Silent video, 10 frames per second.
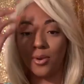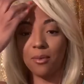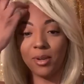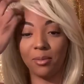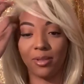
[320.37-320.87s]
I'm
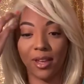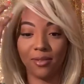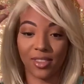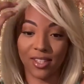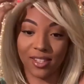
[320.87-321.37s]
going to play
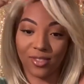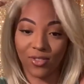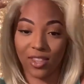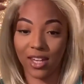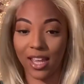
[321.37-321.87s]
with this
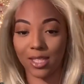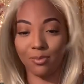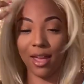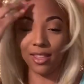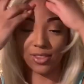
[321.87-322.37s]
for the next
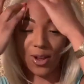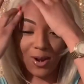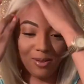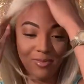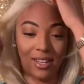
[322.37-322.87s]
probably
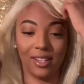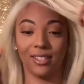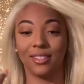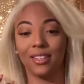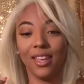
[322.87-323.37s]
30 minutes.